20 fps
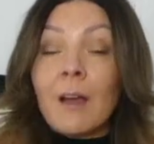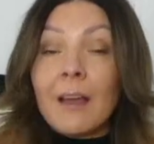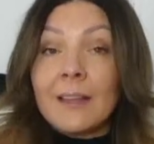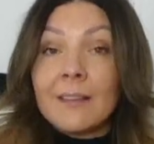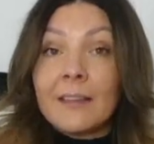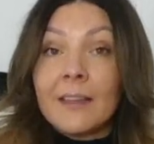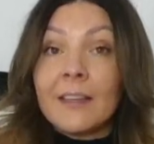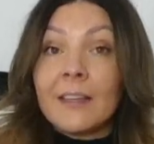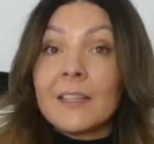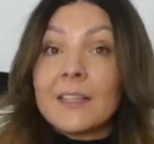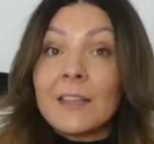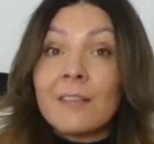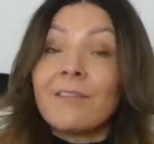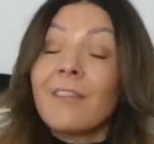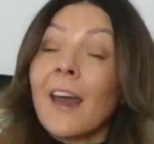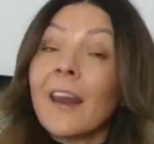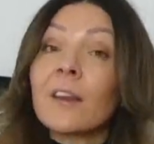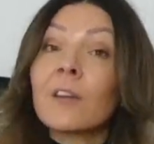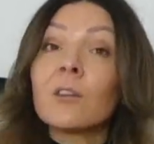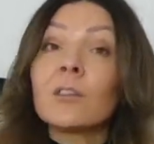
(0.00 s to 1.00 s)
I think it's a
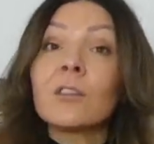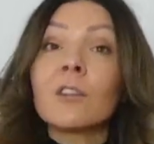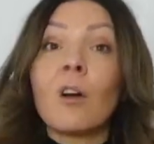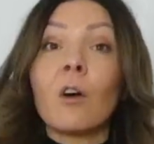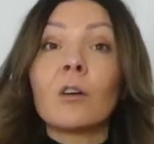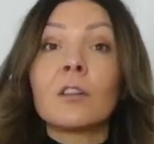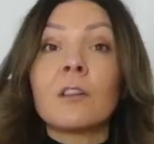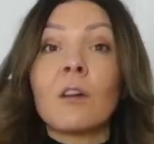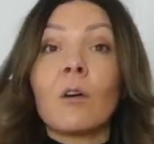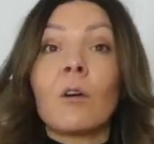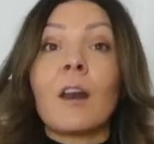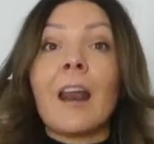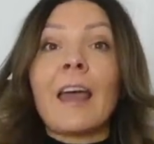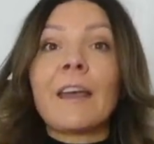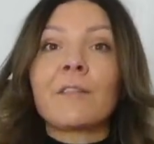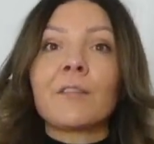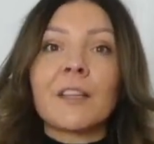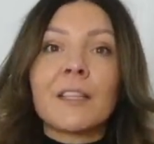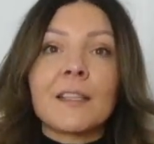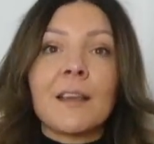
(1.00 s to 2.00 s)
very good coat or
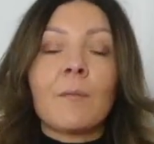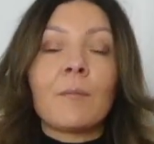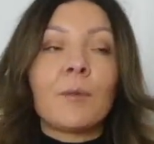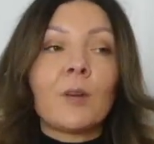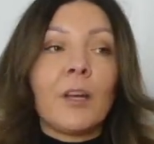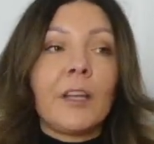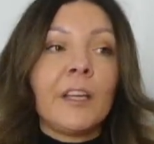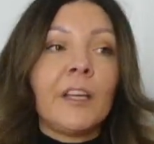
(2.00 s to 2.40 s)
like for example